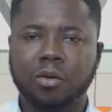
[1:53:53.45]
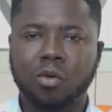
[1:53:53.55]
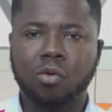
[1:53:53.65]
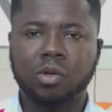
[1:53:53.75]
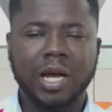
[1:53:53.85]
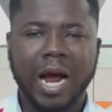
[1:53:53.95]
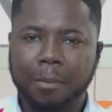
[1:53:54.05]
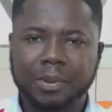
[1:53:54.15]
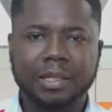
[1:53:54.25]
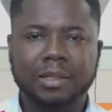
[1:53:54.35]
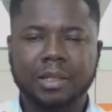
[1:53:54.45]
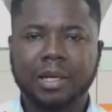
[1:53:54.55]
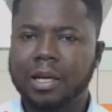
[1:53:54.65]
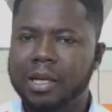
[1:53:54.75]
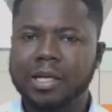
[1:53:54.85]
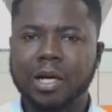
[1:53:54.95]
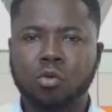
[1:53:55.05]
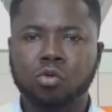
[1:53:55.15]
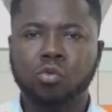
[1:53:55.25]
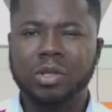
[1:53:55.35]
Donko, the update, and then the
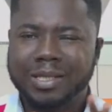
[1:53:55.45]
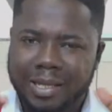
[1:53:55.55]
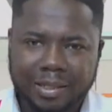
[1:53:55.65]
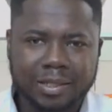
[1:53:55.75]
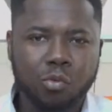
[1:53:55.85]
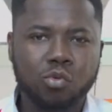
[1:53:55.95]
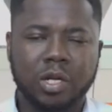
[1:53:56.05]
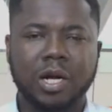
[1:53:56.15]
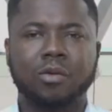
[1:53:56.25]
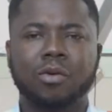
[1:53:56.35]
Koso is sick as a moon.